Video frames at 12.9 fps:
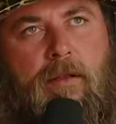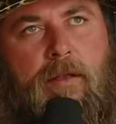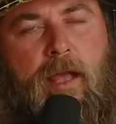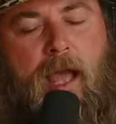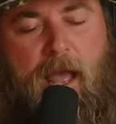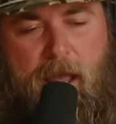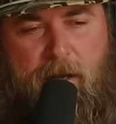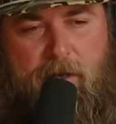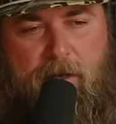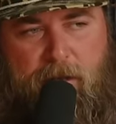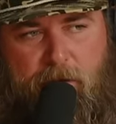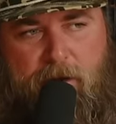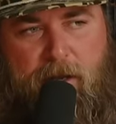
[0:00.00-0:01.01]
I had
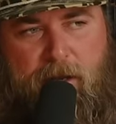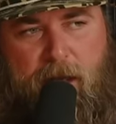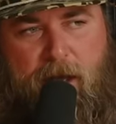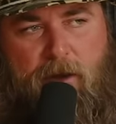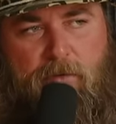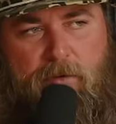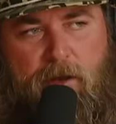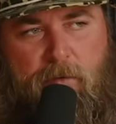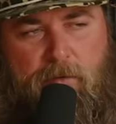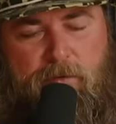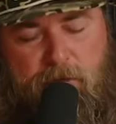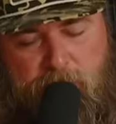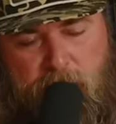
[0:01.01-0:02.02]
literally a coyote
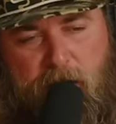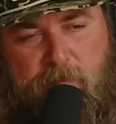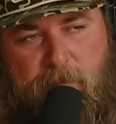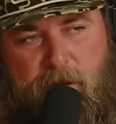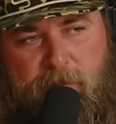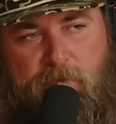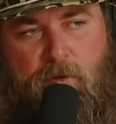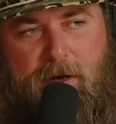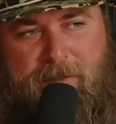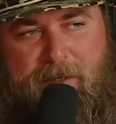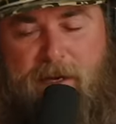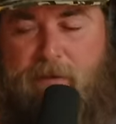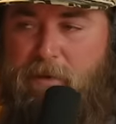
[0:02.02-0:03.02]
almost on top of me before I
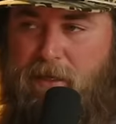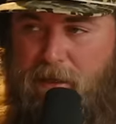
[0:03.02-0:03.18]
seen him because